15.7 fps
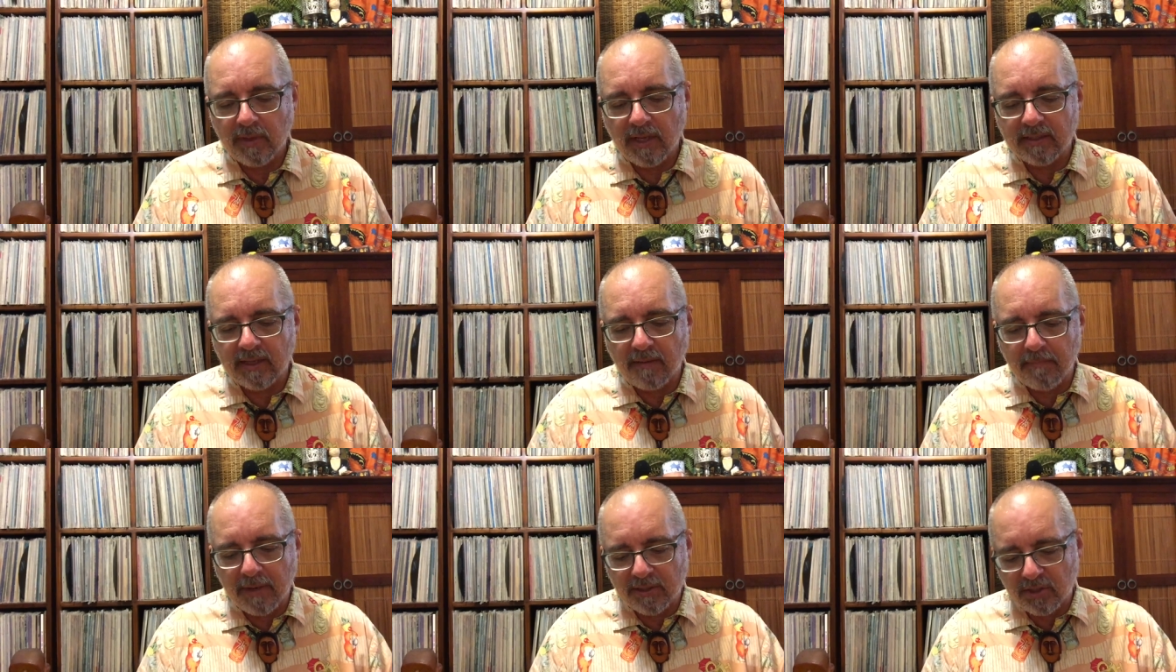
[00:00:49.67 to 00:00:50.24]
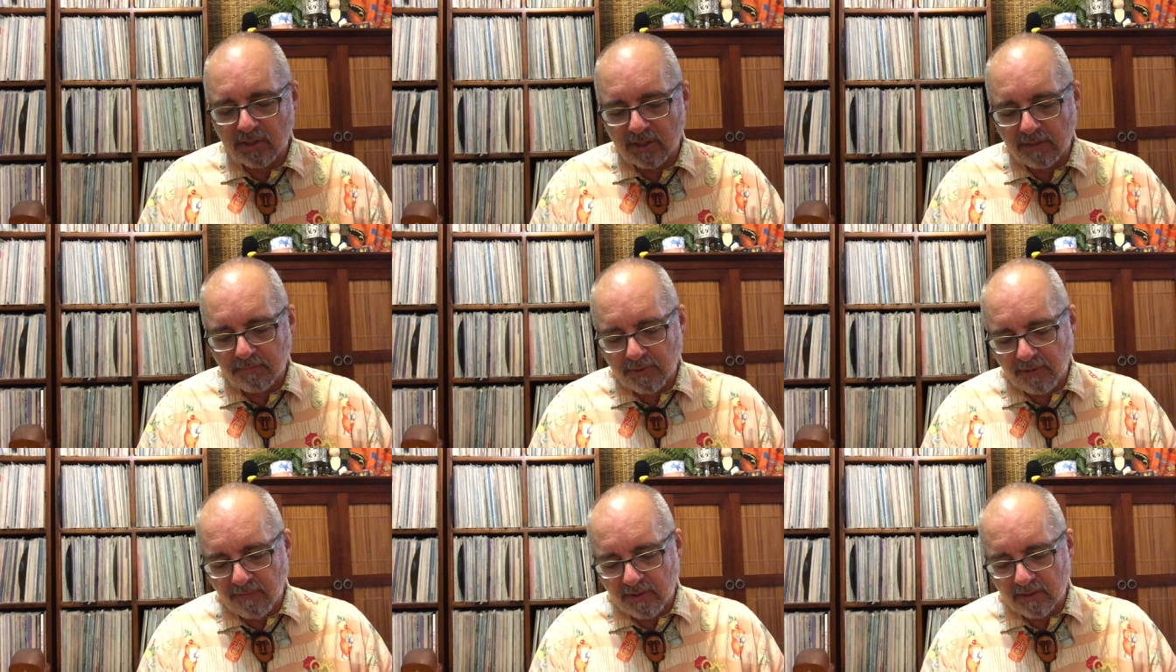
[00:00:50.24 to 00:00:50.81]
as I've mentioned
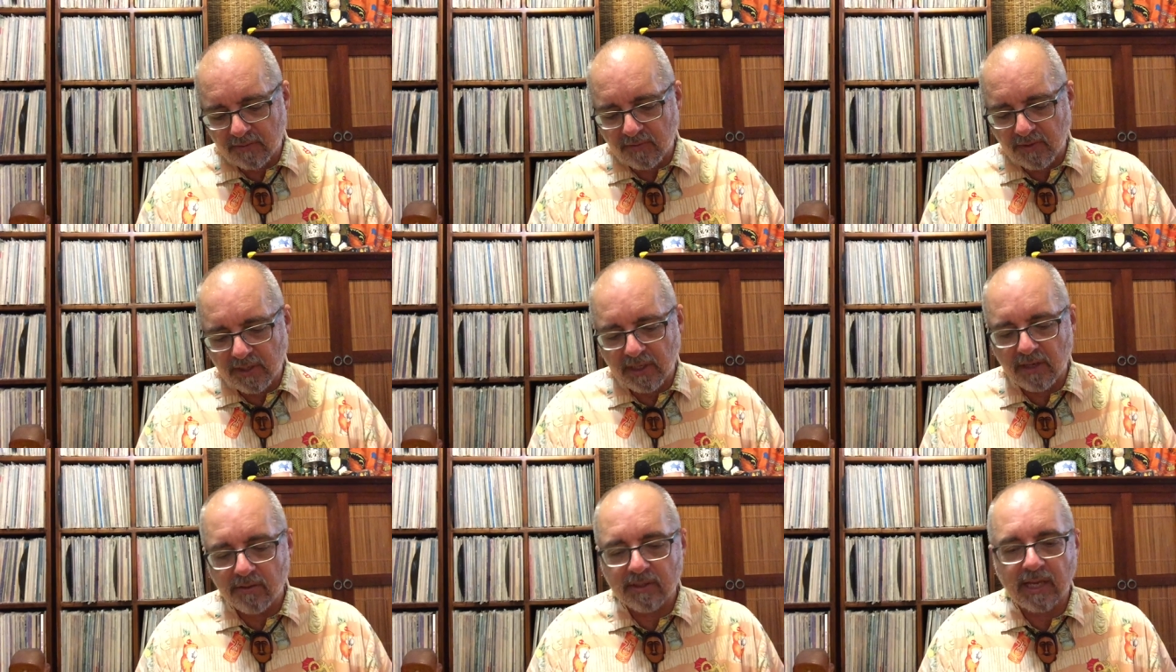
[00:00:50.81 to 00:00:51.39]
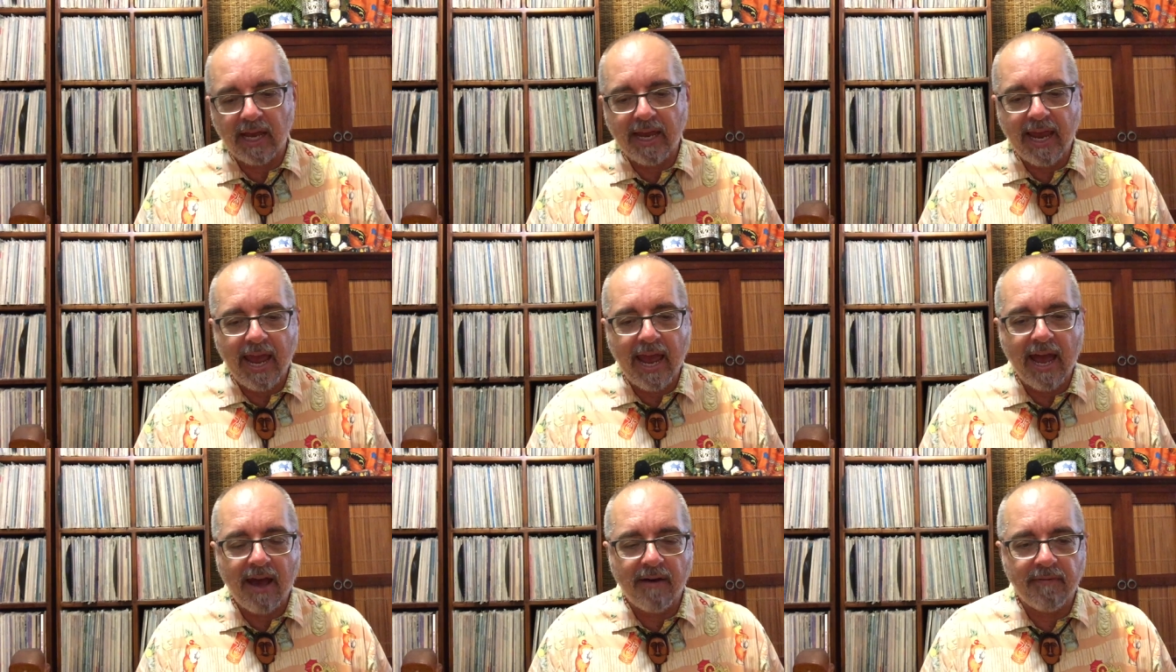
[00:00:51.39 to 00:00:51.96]
in previous videos, I
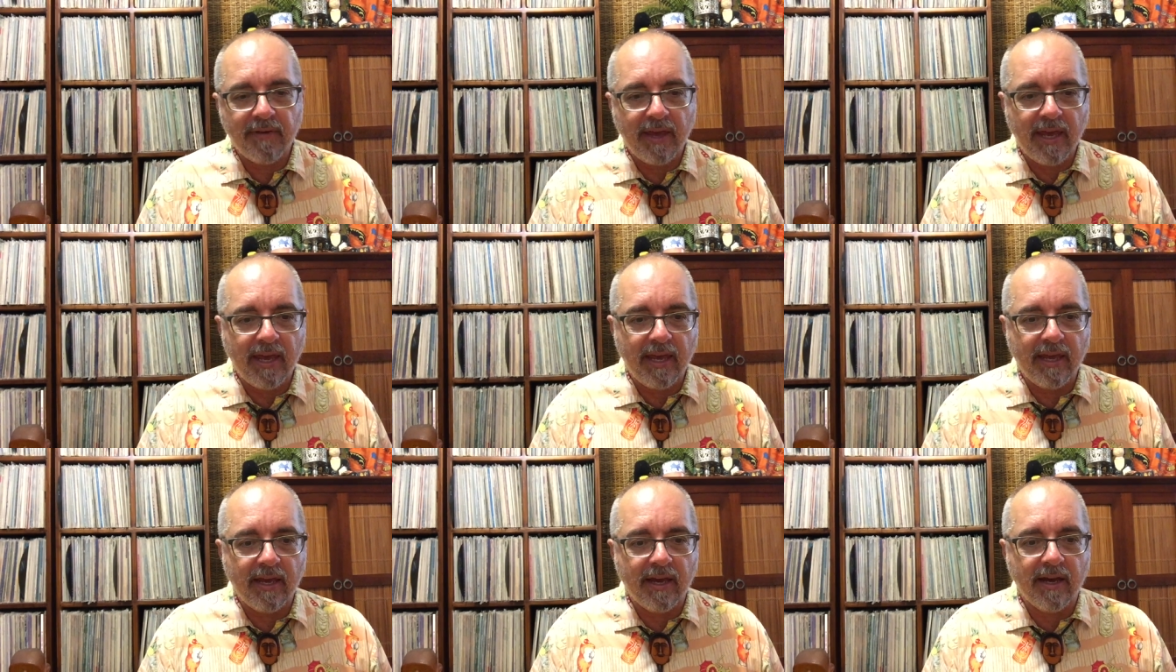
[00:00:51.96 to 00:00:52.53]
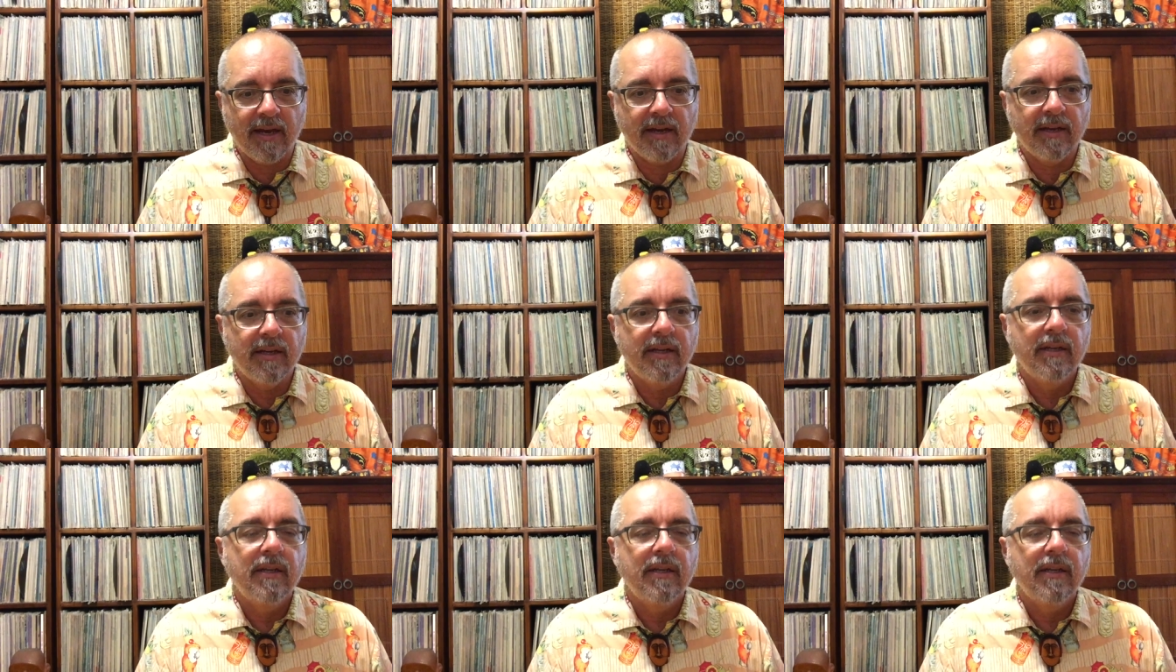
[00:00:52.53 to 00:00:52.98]
have a uh,